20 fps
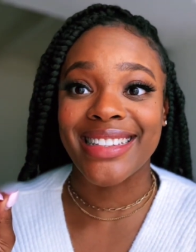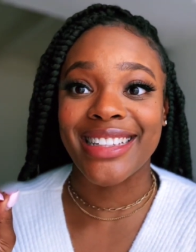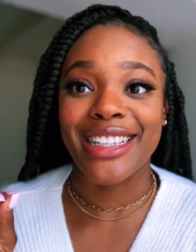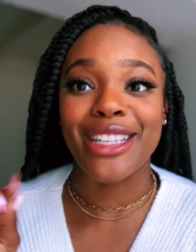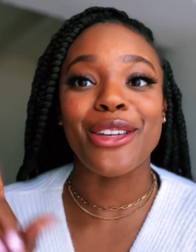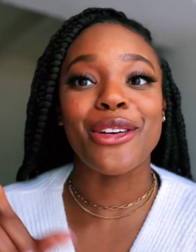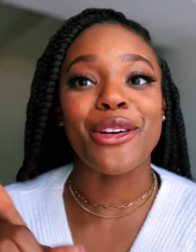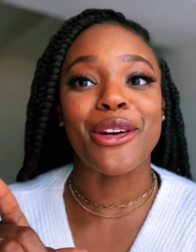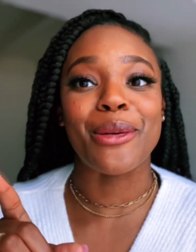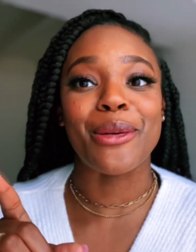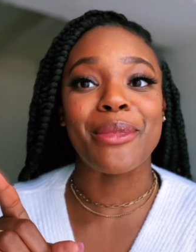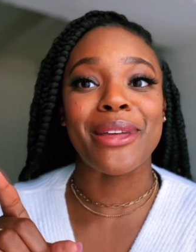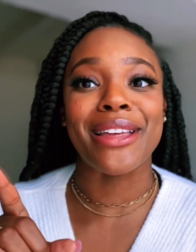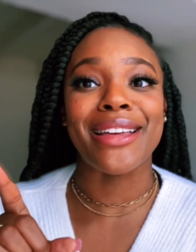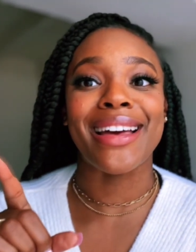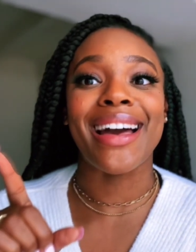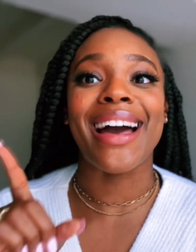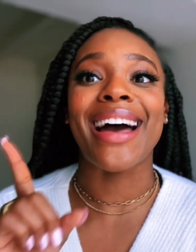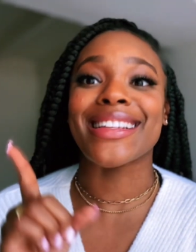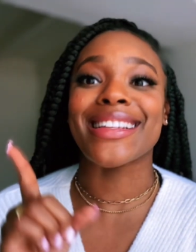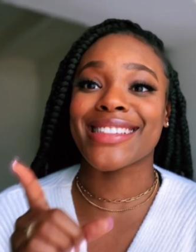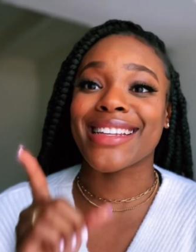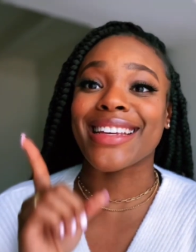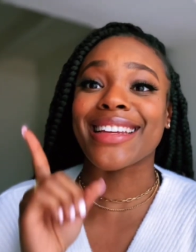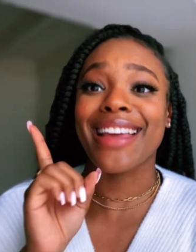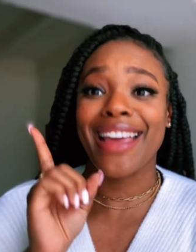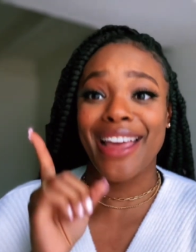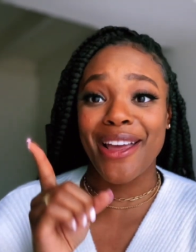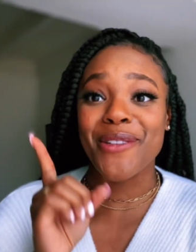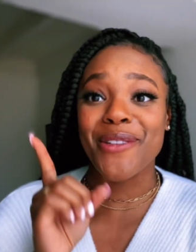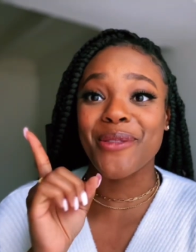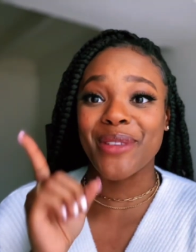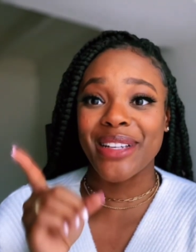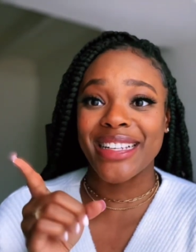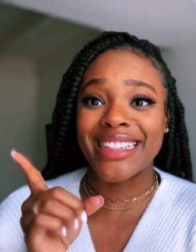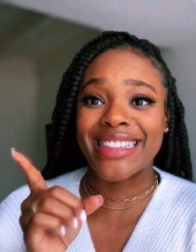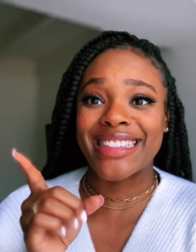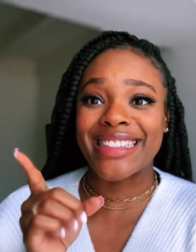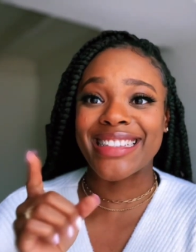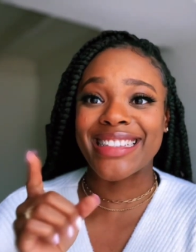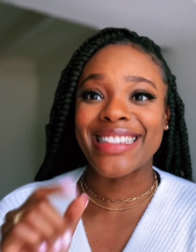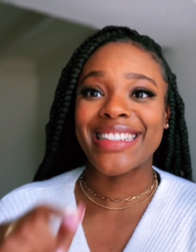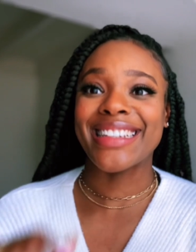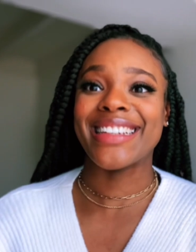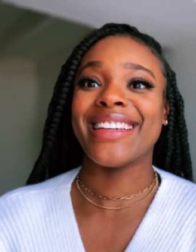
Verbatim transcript: You heard me, I said eight weeks.